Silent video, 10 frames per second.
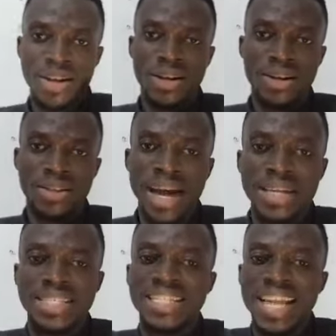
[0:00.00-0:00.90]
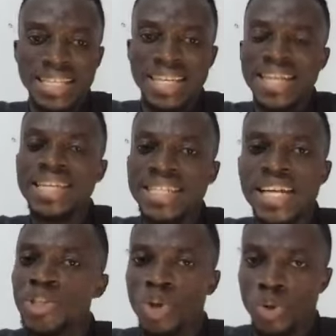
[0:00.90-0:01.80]
There is nothing a year
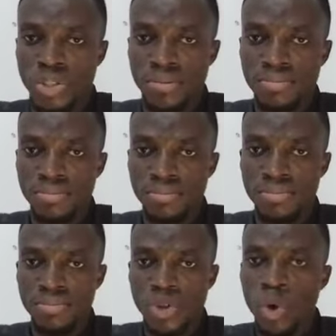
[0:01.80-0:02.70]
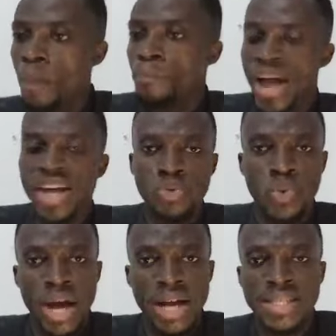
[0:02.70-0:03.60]
dangerous compared to
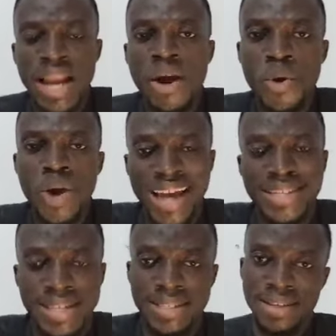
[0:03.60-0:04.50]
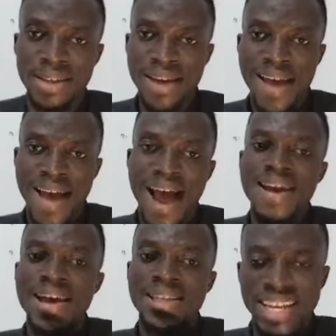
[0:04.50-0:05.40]
a scenario like this. And
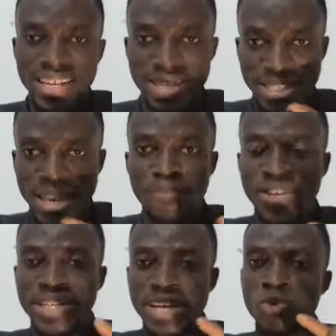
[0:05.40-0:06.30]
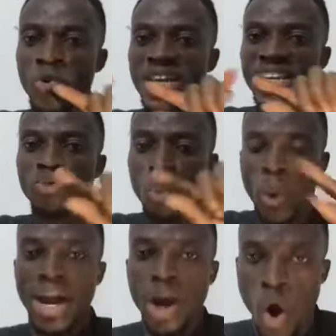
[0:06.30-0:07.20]
I think it's something that we need to
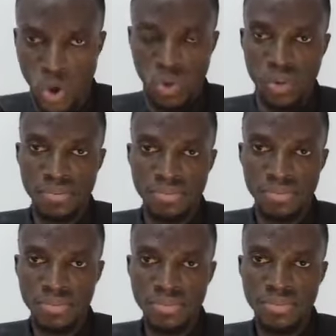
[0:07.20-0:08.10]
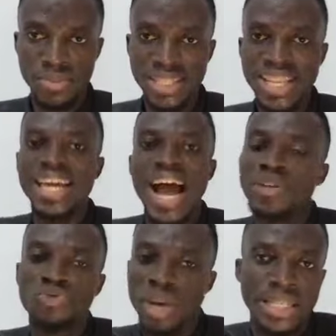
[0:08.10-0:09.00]
work on. Now you're
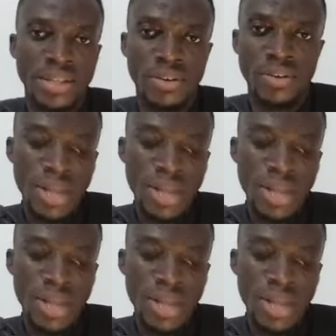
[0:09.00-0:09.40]
addressing it.